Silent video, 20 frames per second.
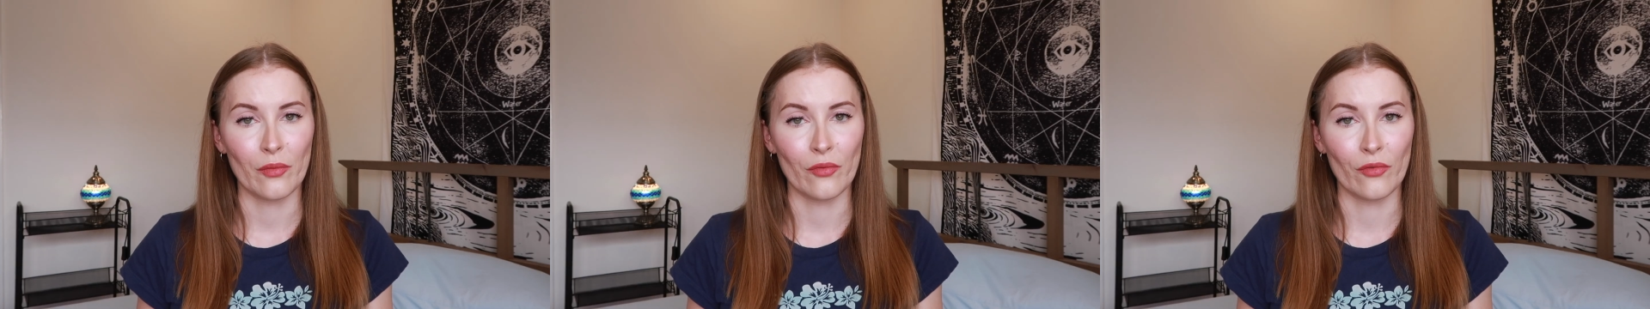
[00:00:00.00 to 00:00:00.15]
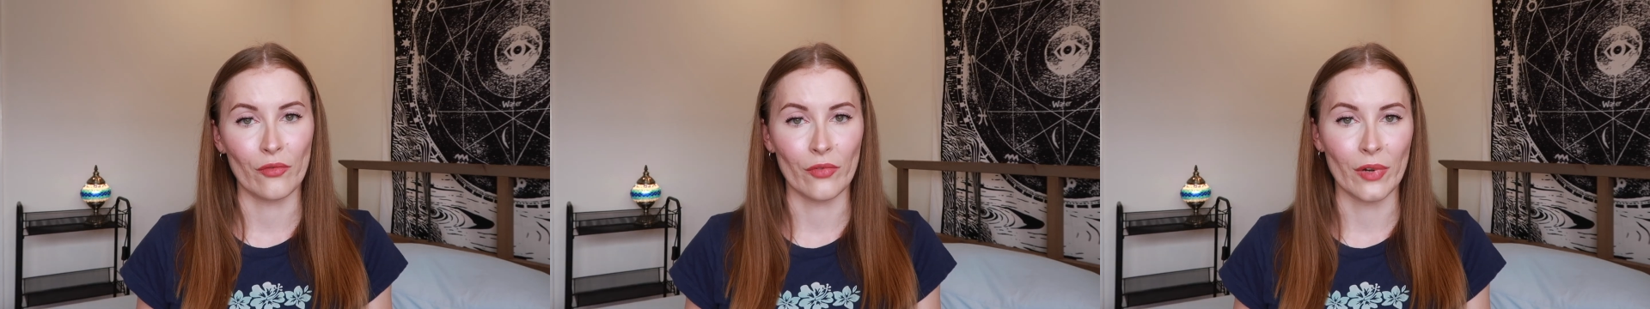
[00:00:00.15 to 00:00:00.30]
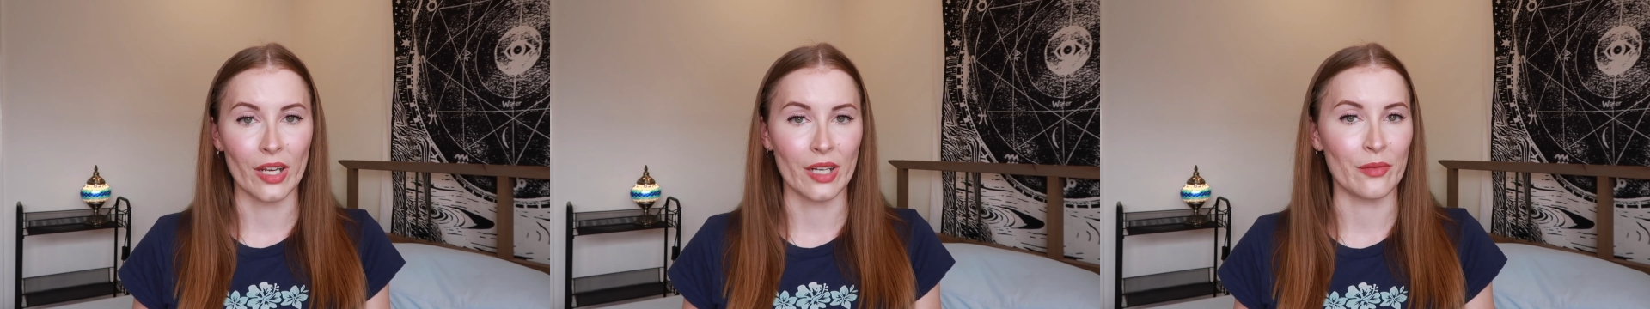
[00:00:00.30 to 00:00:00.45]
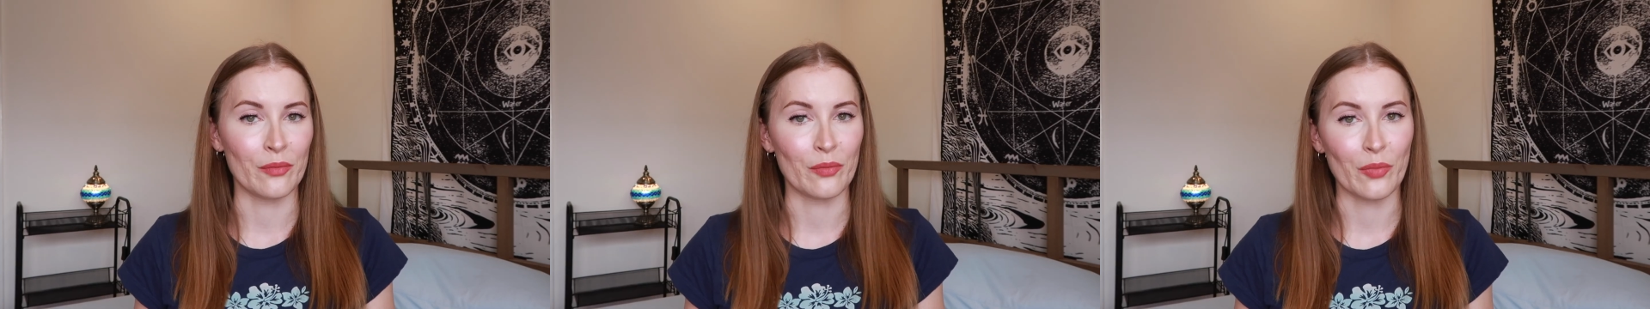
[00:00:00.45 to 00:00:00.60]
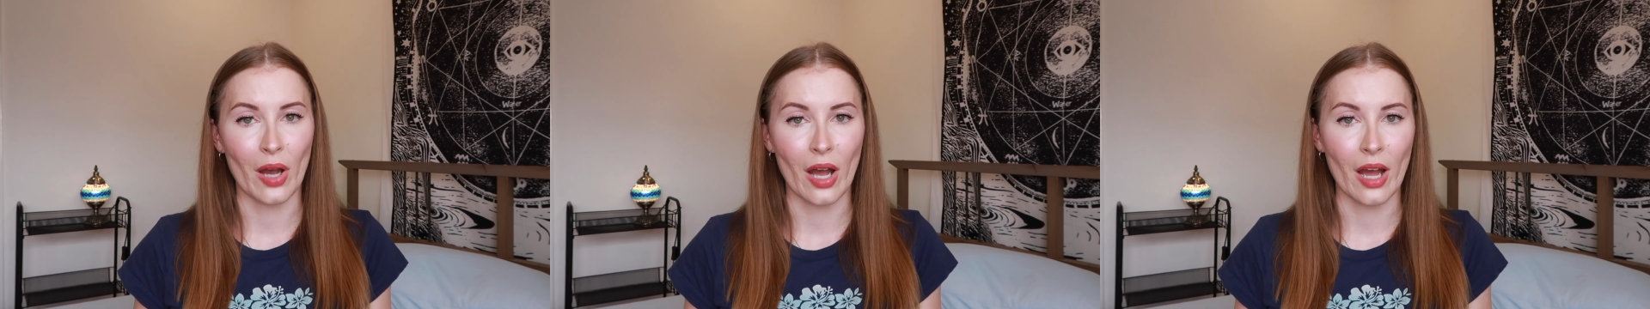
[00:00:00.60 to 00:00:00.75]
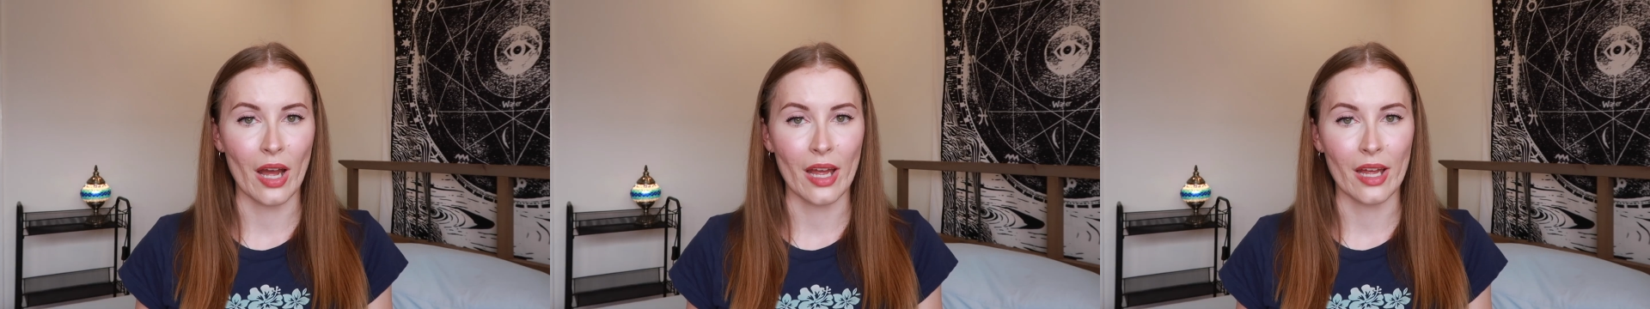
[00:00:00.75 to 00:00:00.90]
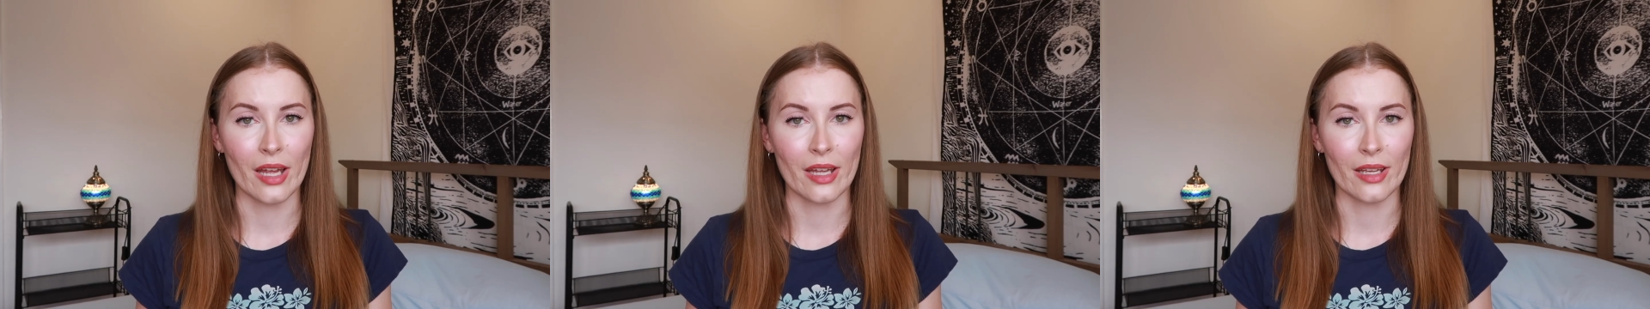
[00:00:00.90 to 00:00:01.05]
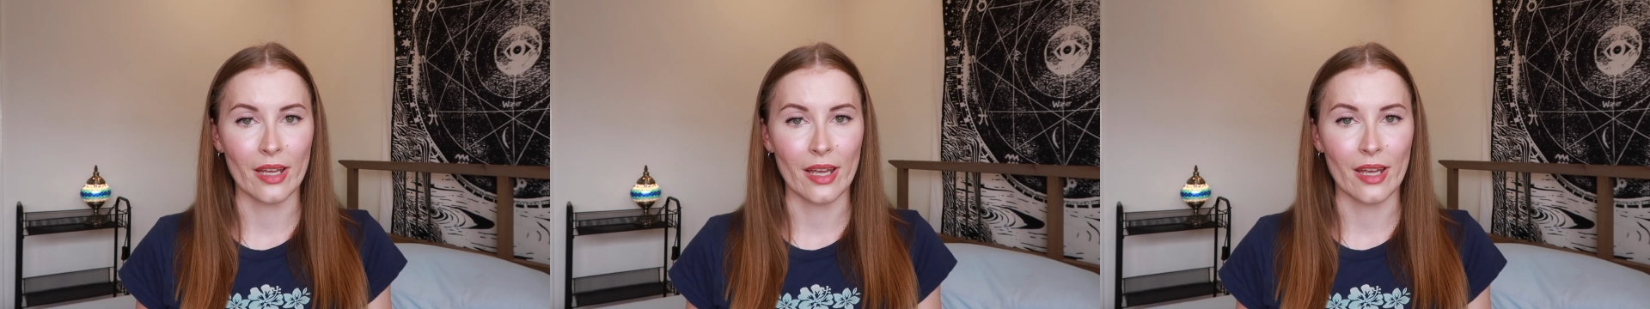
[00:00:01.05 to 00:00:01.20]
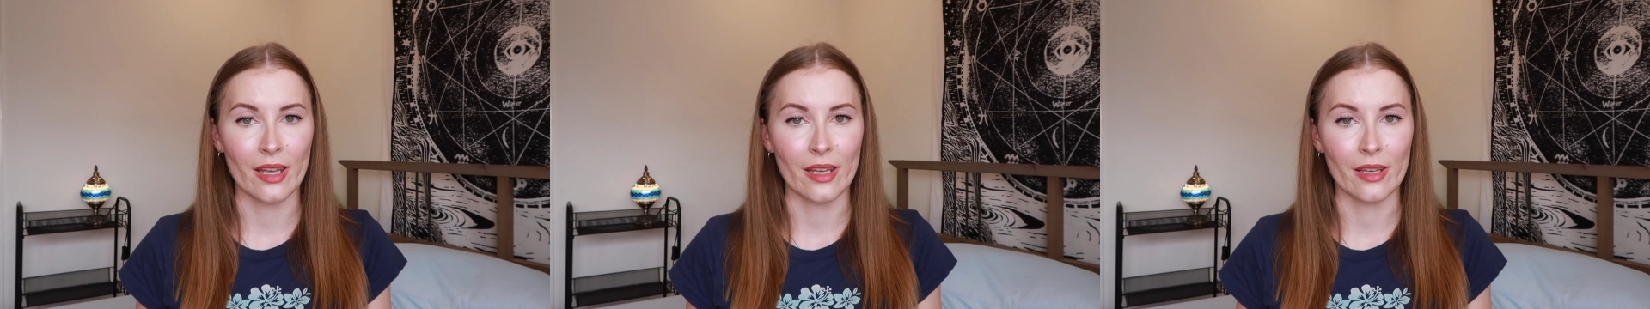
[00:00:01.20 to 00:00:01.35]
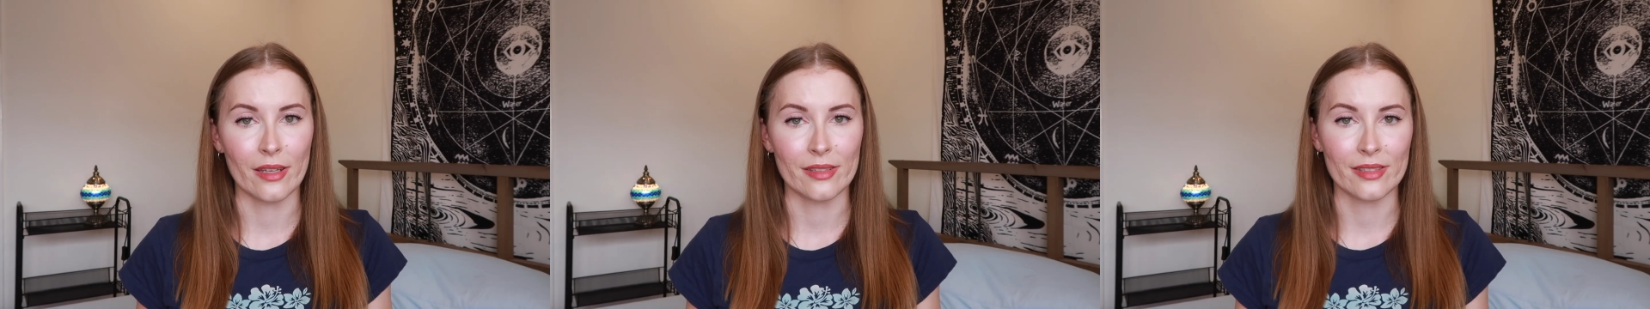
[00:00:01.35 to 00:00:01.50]
written by
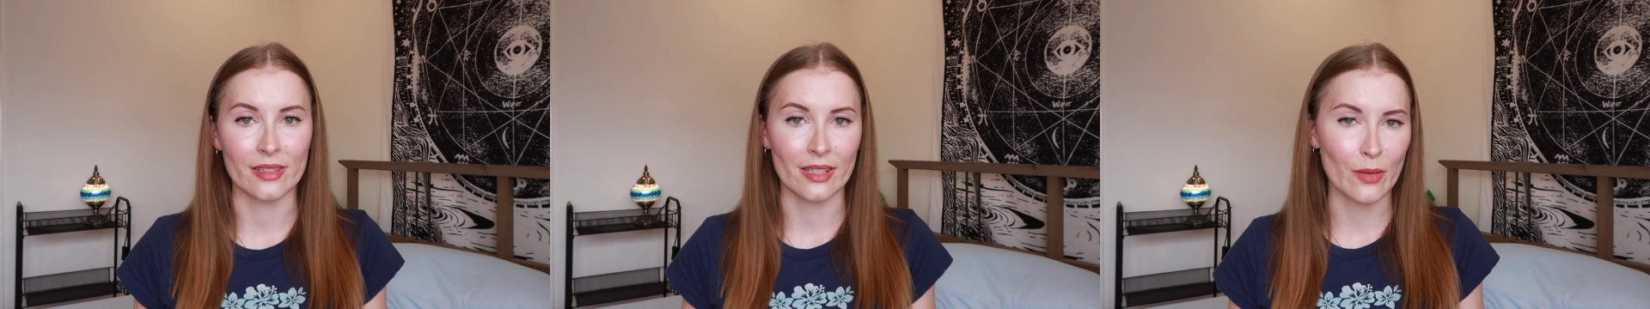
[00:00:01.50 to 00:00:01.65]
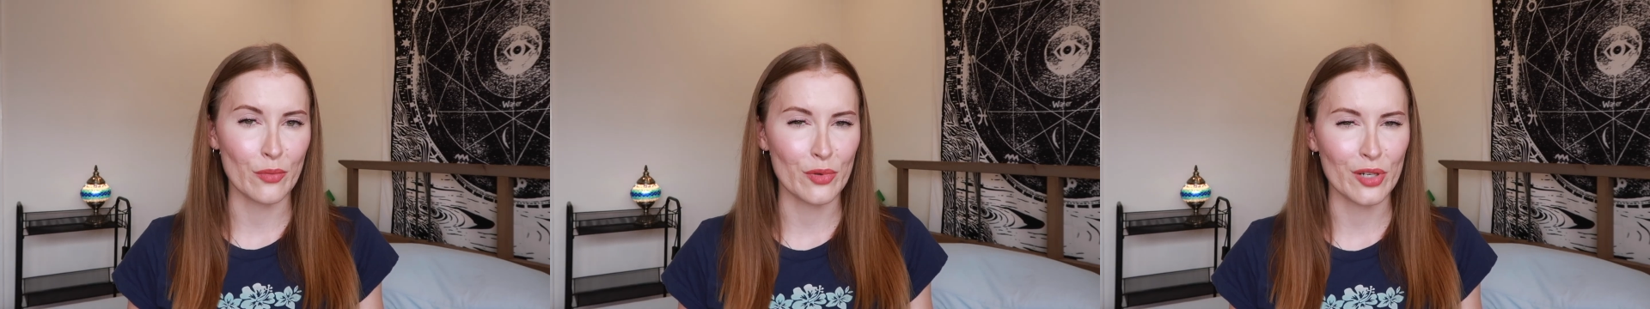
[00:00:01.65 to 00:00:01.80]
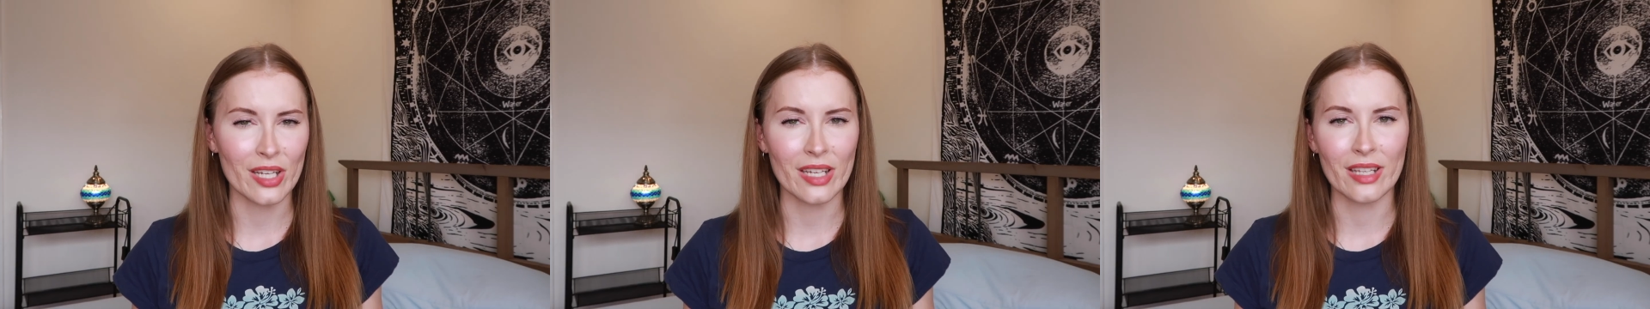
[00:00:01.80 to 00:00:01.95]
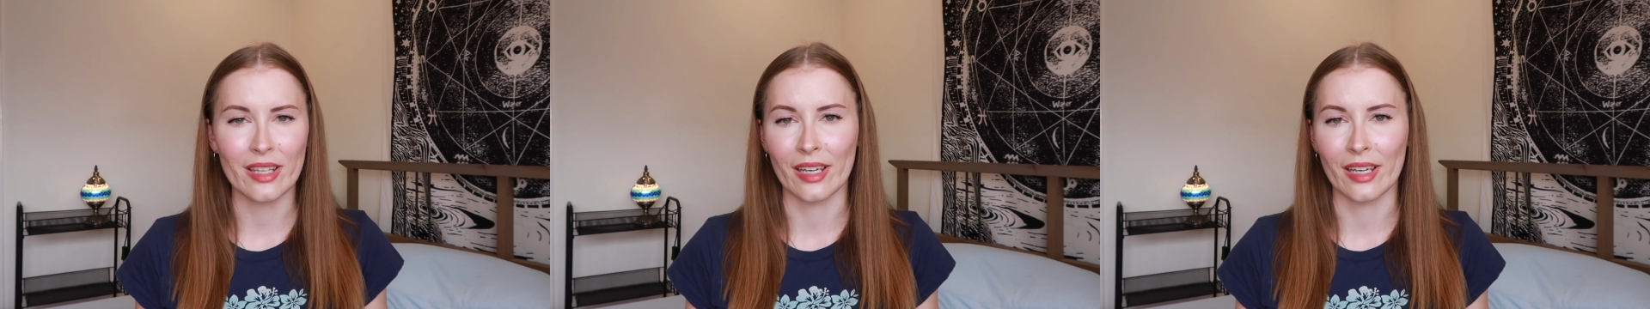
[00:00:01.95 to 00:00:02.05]
a celebrity,